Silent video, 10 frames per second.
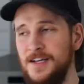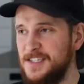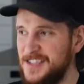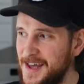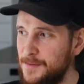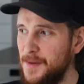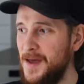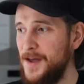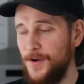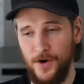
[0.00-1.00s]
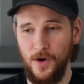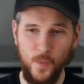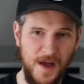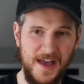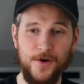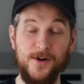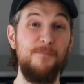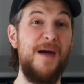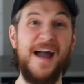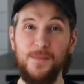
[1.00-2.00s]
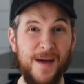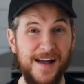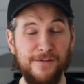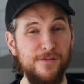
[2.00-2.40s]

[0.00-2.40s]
sandbag or a weight or a backpack